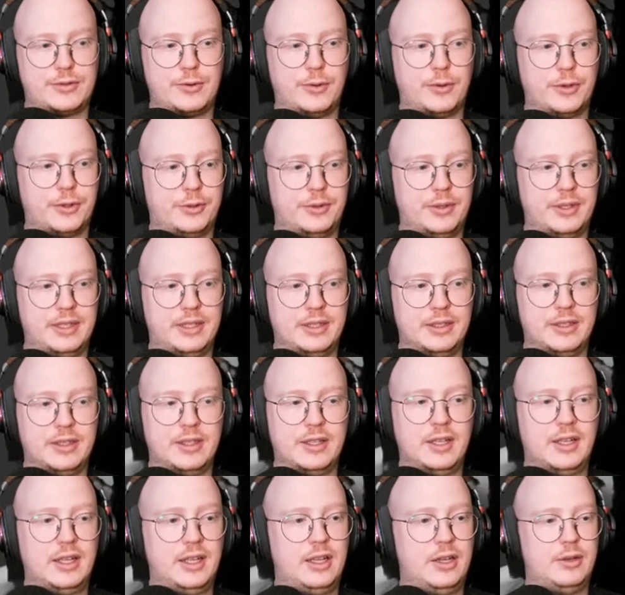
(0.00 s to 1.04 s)
ordering,
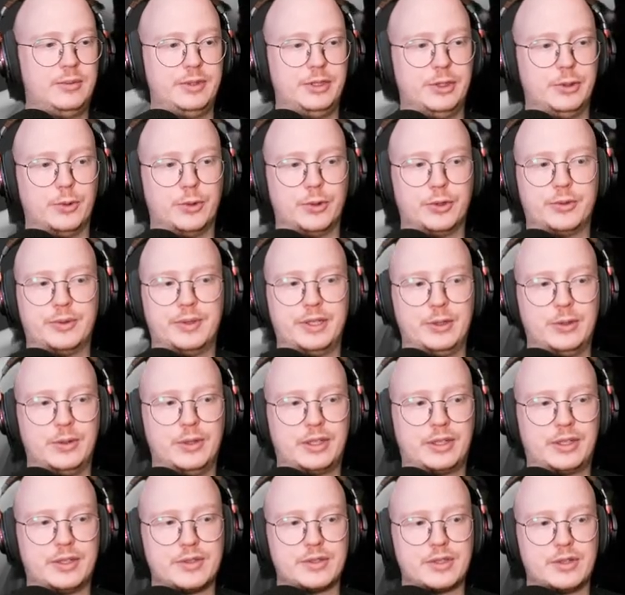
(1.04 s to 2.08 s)
reordering, all
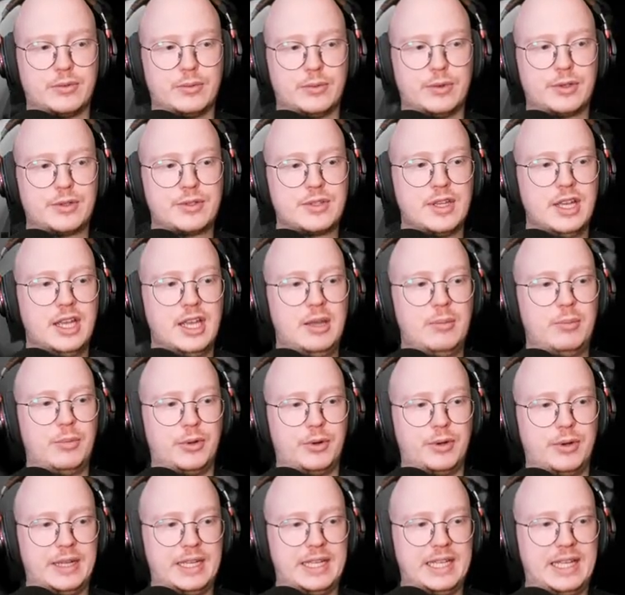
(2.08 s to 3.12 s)
that kind of stuff works.
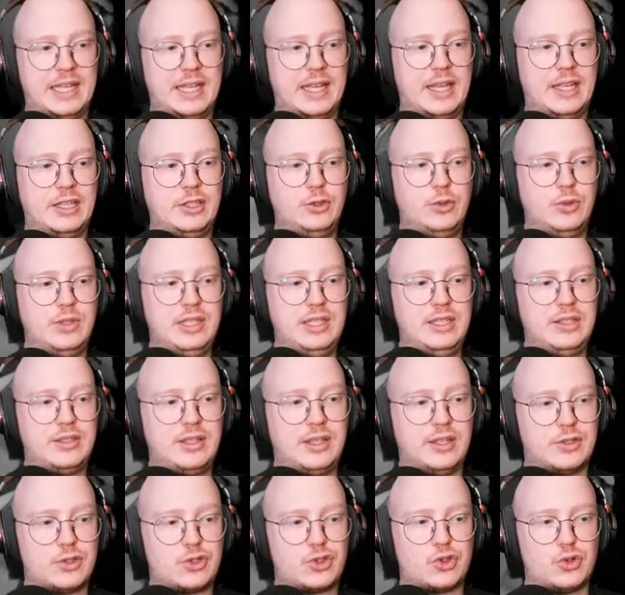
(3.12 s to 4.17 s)
But you need to
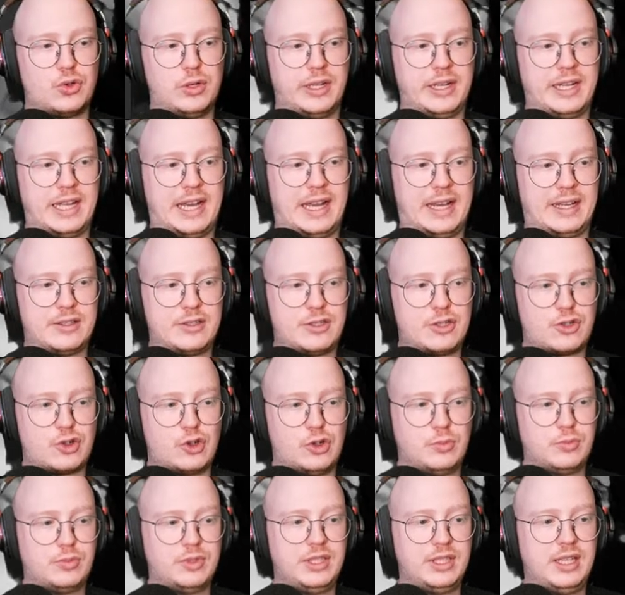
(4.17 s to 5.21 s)
get solid at
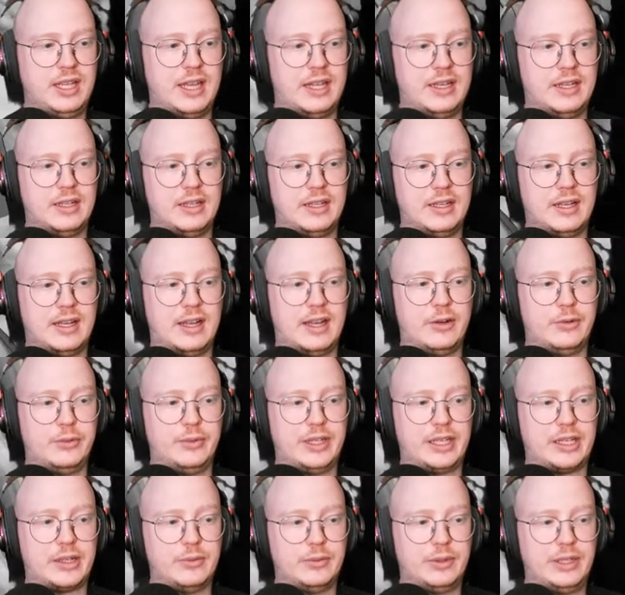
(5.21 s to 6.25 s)
sculpting, and I
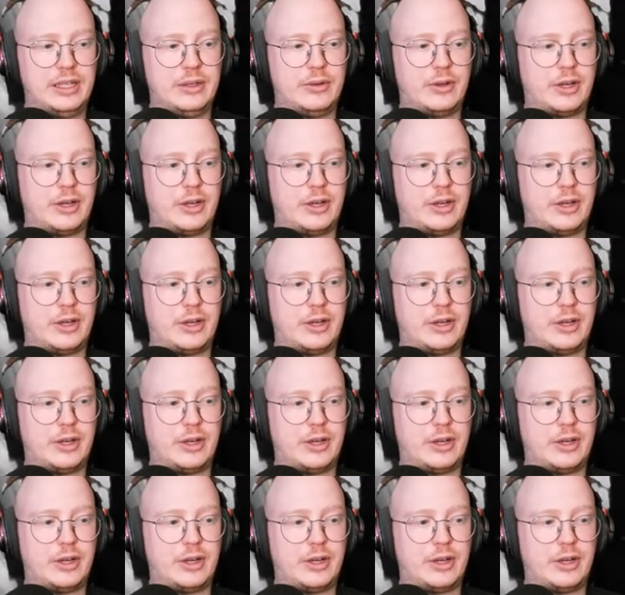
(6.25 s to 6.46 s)
re really